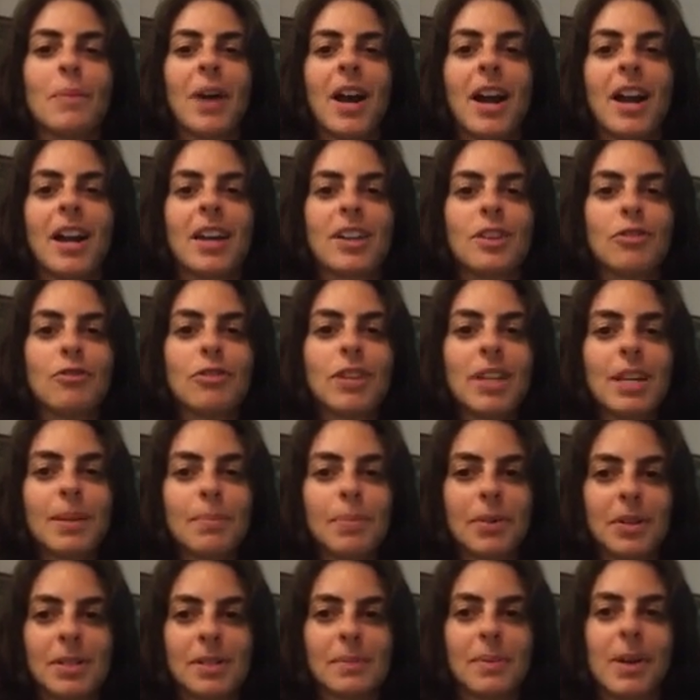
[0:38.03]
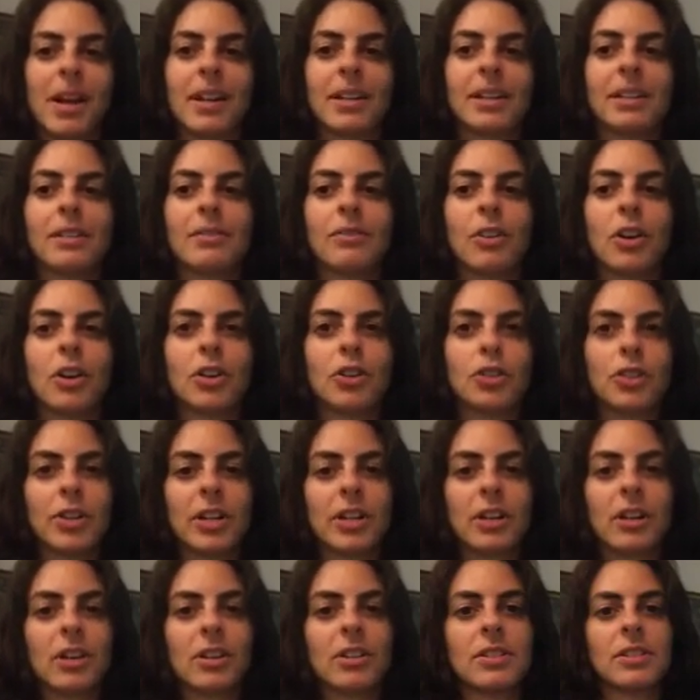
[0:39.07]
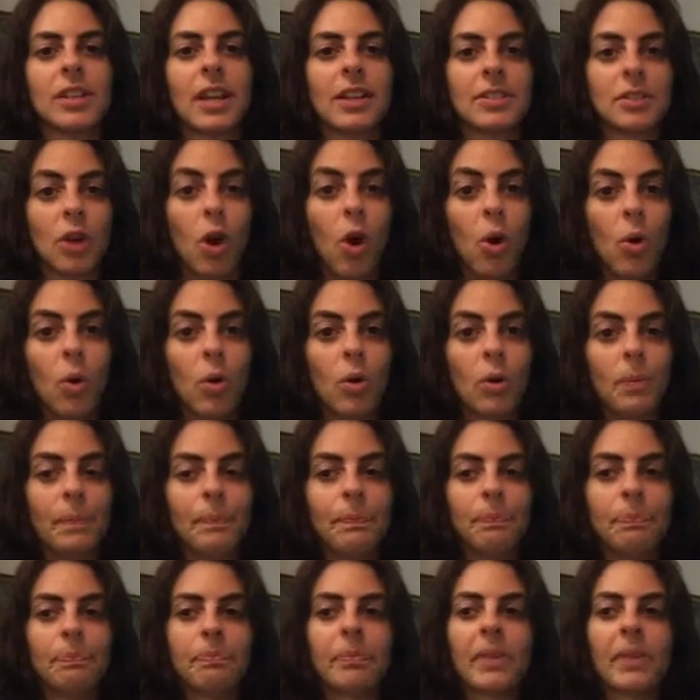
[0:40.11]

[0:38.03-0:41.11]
my unique perspective on triggers as a whole